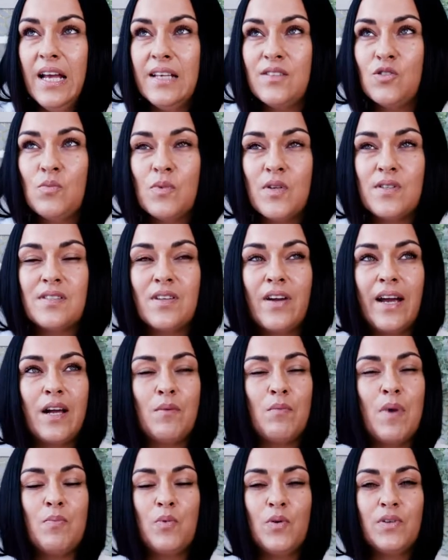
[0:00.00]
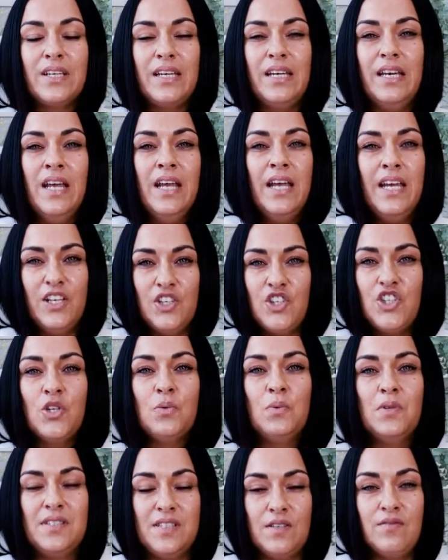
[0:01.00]
it's almost like my body
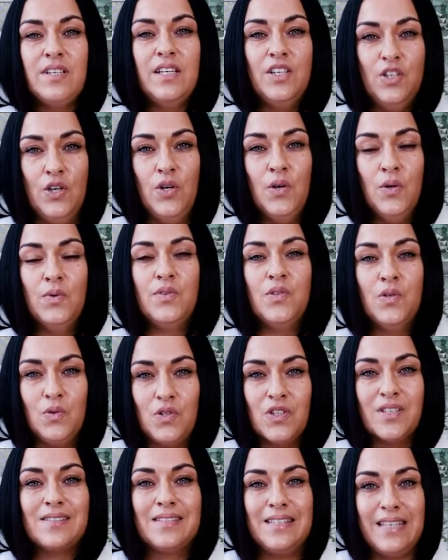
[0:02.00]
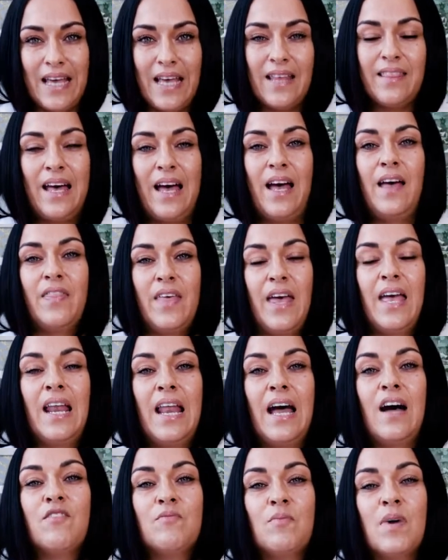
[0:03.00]
intuitively knew to just get that the
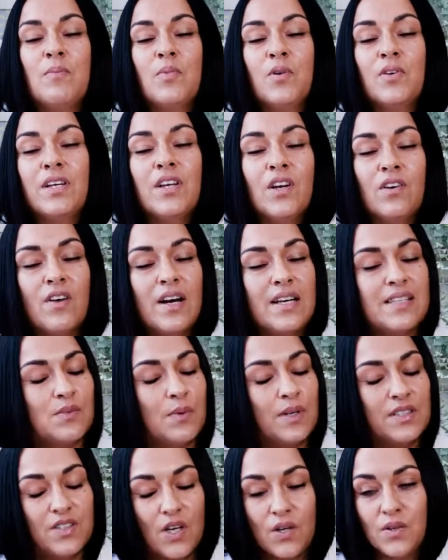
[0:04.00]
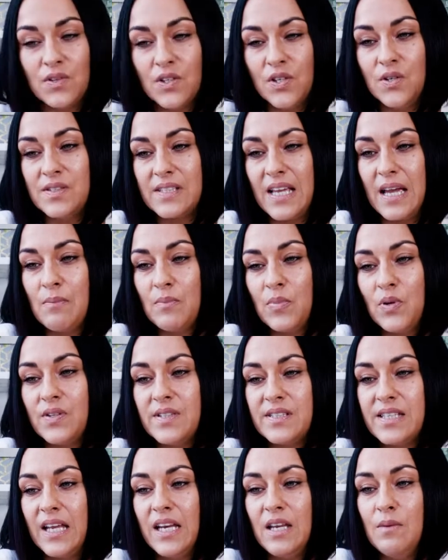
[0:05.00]
hell out of my body. All right. So I don't use
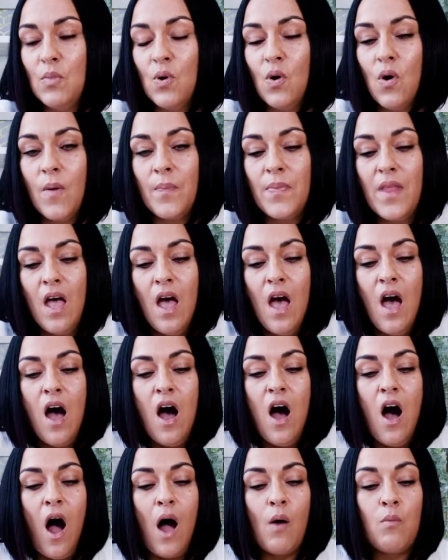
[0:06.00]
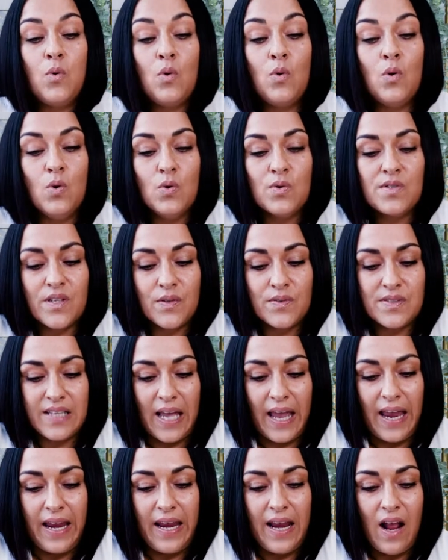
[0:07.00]
tampons anymore. I will also
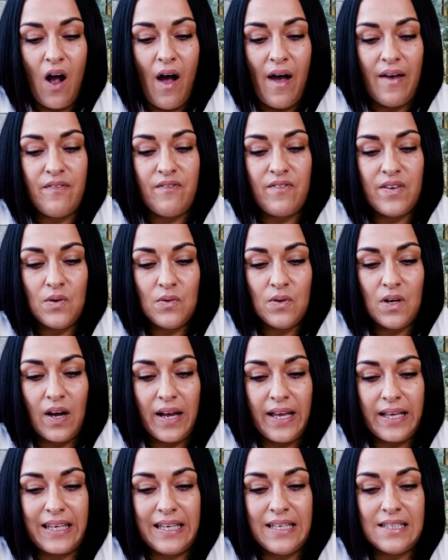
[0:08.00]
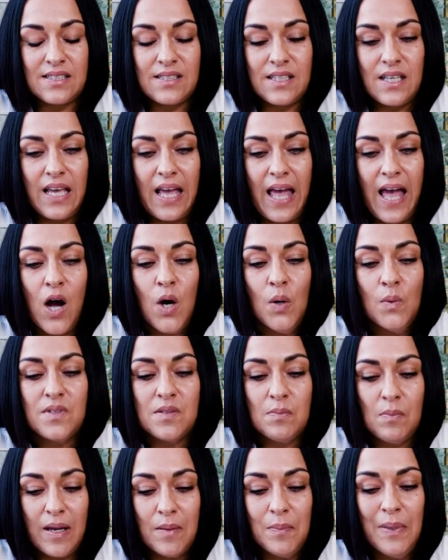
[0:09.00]
say, I feel like it's
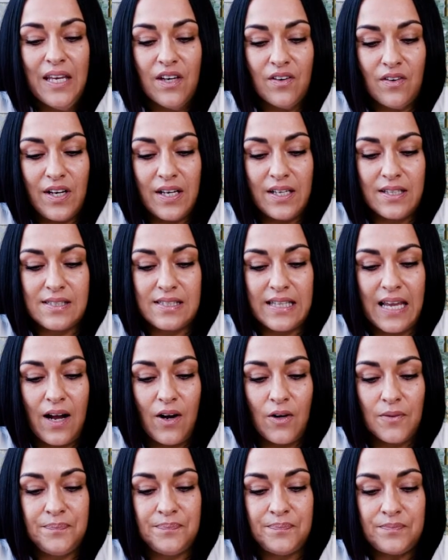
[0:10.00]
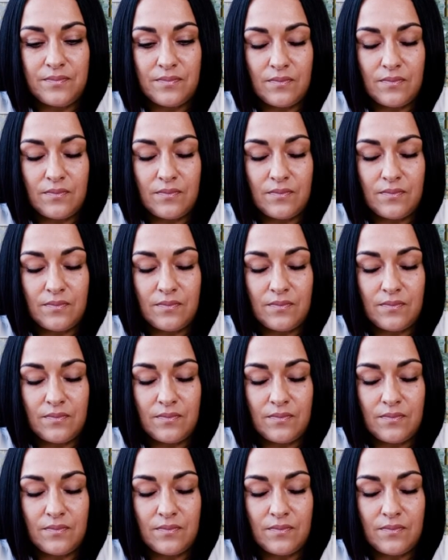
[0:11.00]
helped my periods. Now,